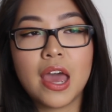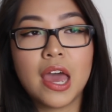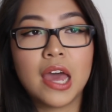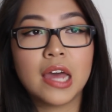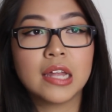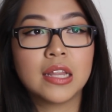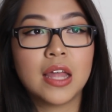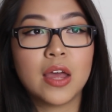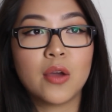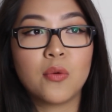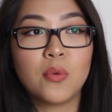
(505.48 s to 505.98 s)

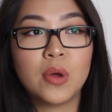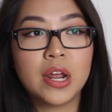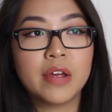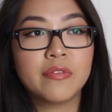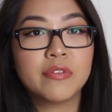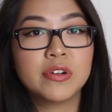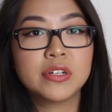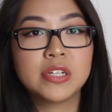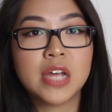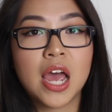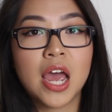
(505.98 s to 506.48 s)
at, like,
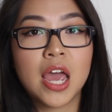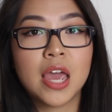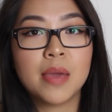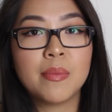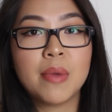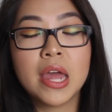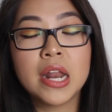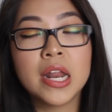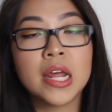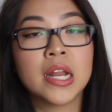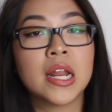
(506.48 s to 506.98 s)
whatever
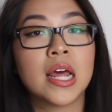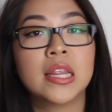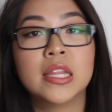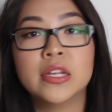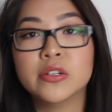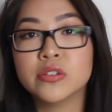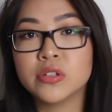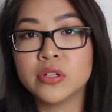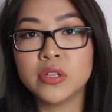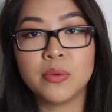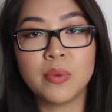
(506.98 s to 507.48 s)
time, and then I
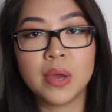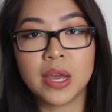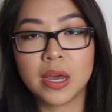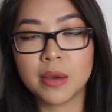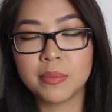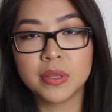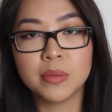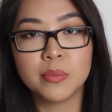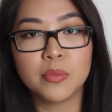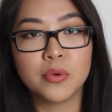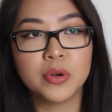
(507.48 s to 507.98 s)
literally wake
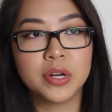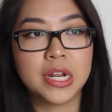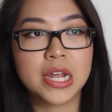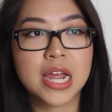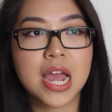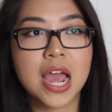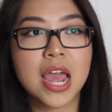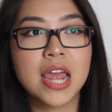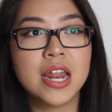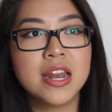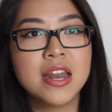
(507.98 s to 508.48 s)
up in the
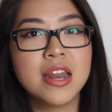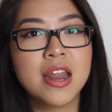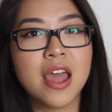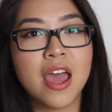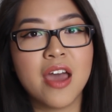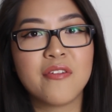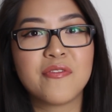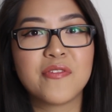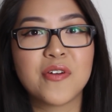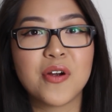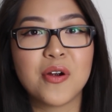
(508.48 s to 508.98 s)
morning. I
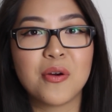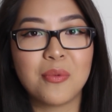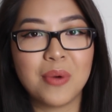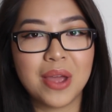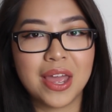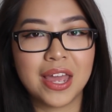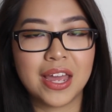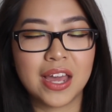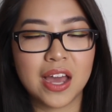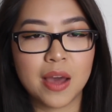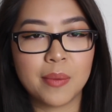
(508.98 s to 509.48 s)
never
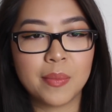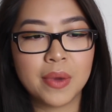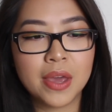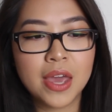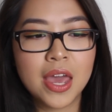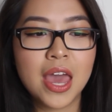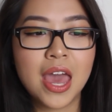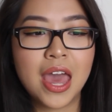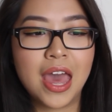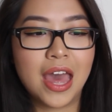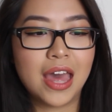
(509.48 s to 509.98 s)
wake up.
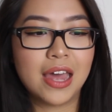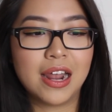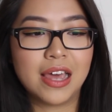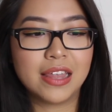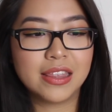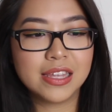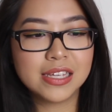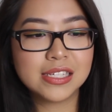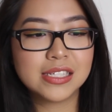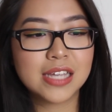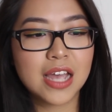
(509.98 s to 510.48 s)
And
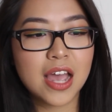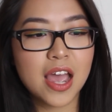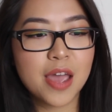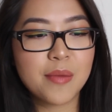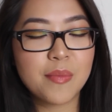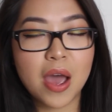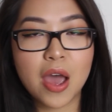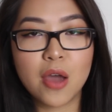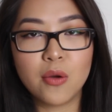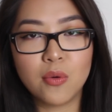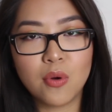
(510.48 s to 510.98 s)
at this
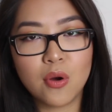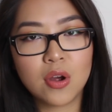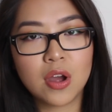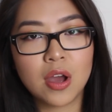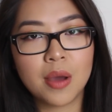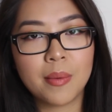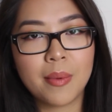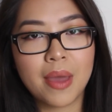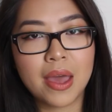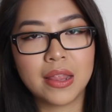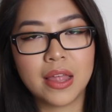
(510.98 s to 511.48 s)
time, I woke
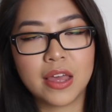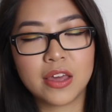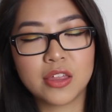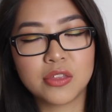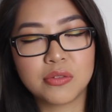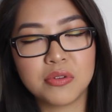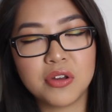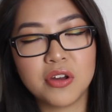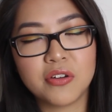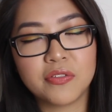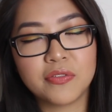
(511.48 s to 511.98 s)
up at, like,
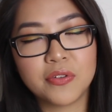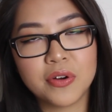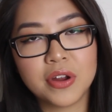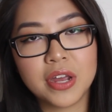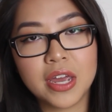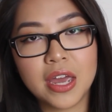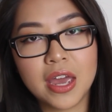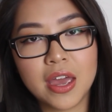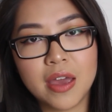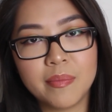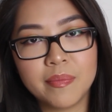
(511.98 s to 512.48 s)
3 or 4
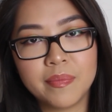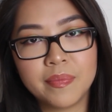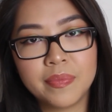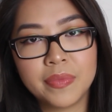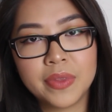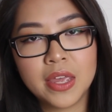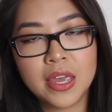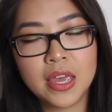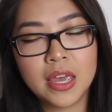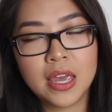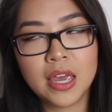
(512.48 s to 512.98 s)
a.m.